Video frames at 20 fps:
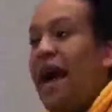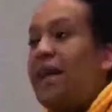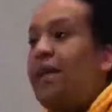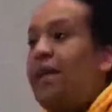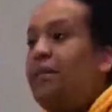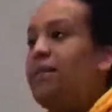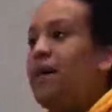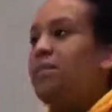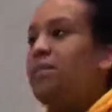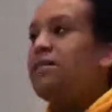And
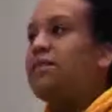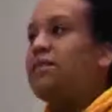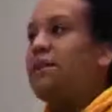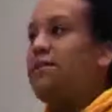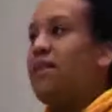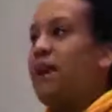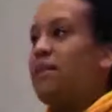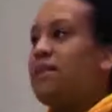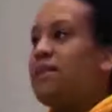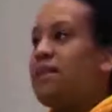I must
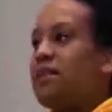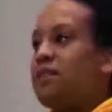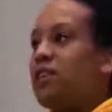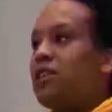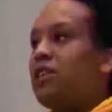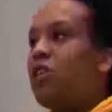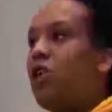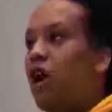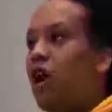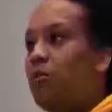admit, I mean, there's
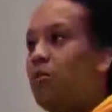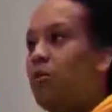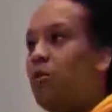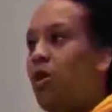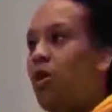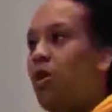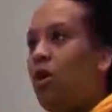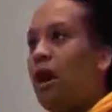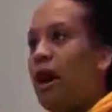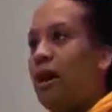a lot
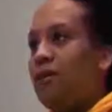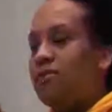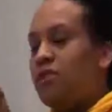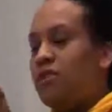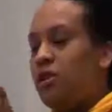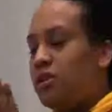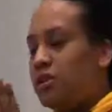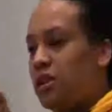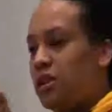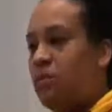more, I've
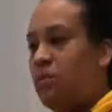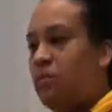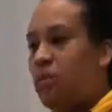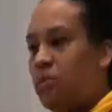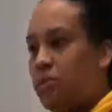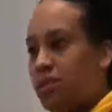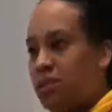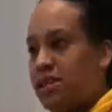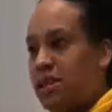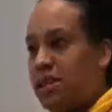noticed a lot more
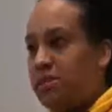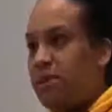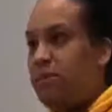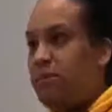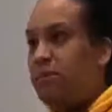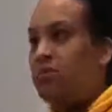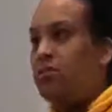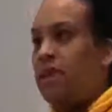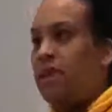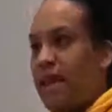plus size
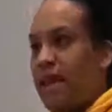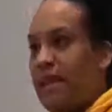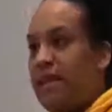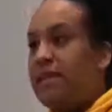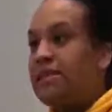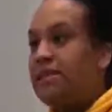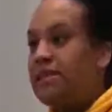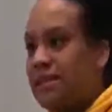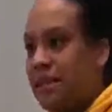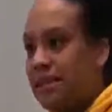people getting
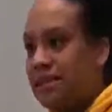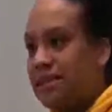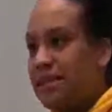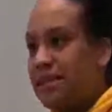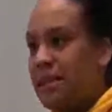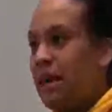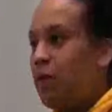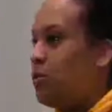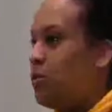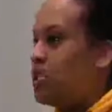into dance
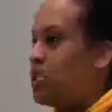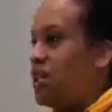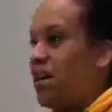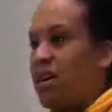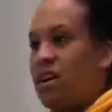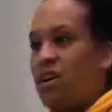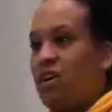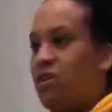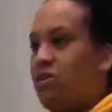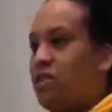now, which I
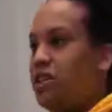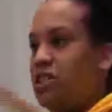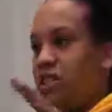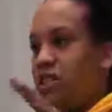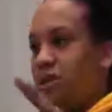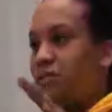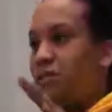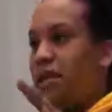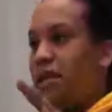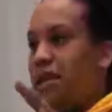encourage
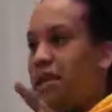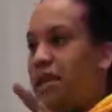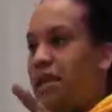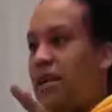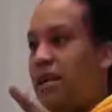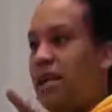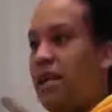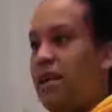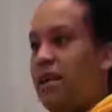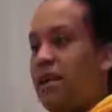completely.
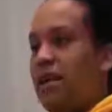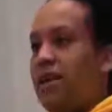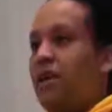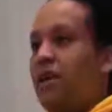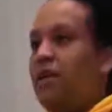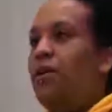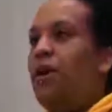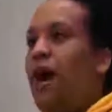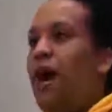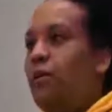You
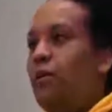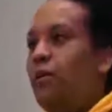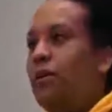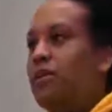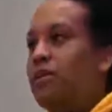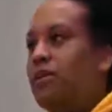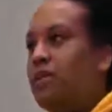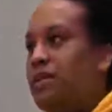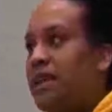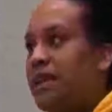know, one
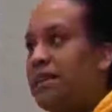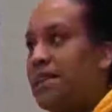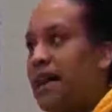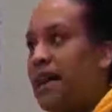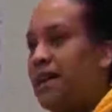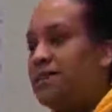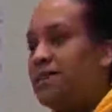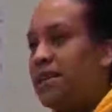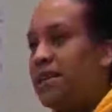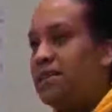of the things I
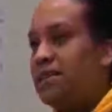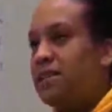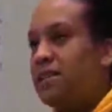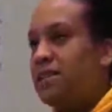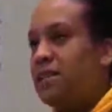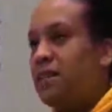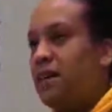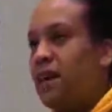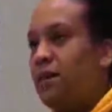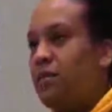have said
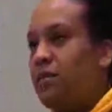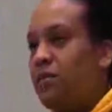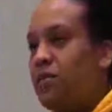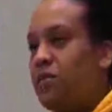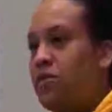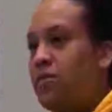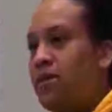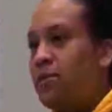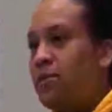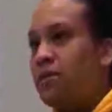to a
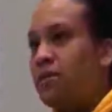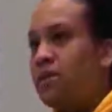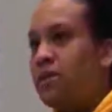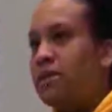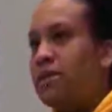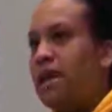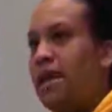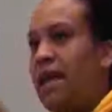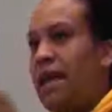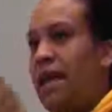few people
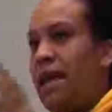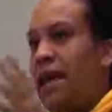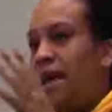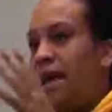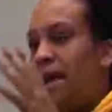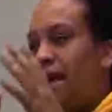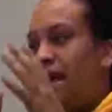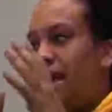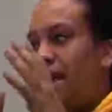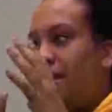is,
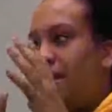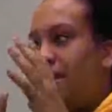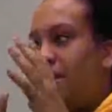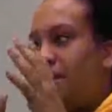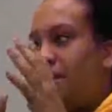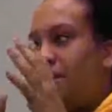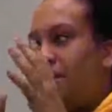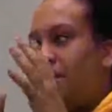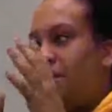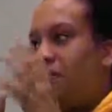
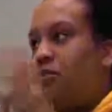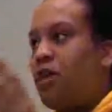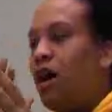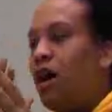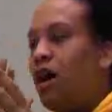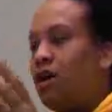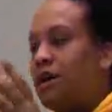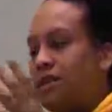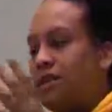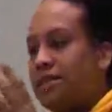you
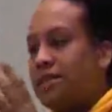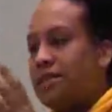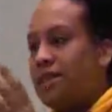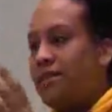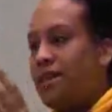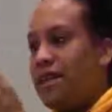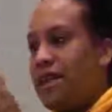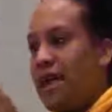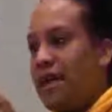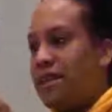can't
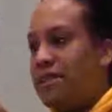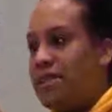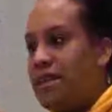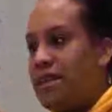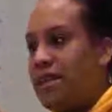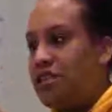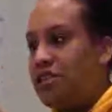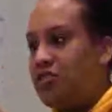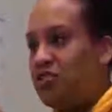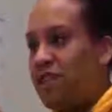necessarily get into the
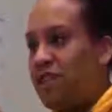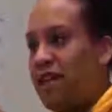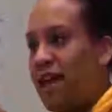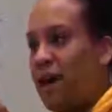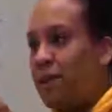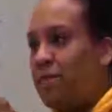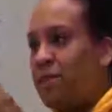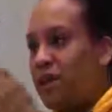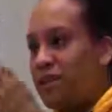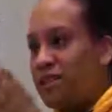industry
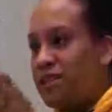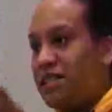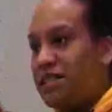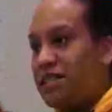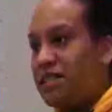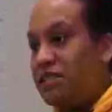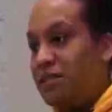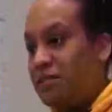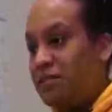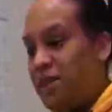now because there's
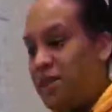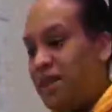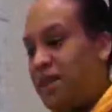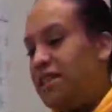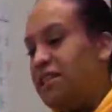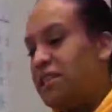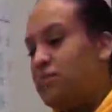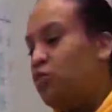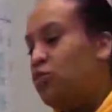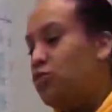been
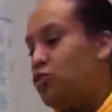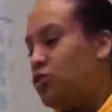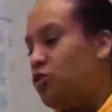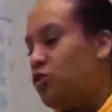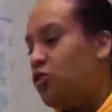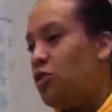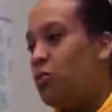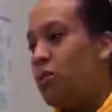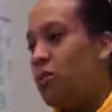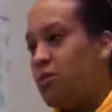this small
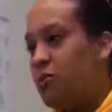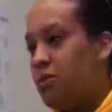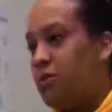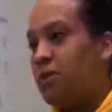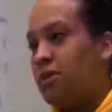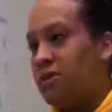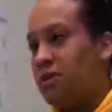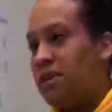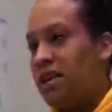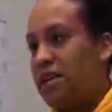door open for
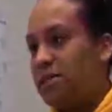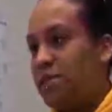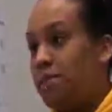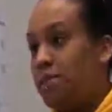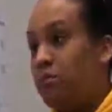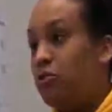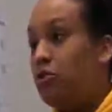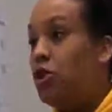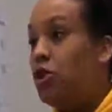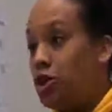plus size
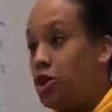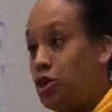people.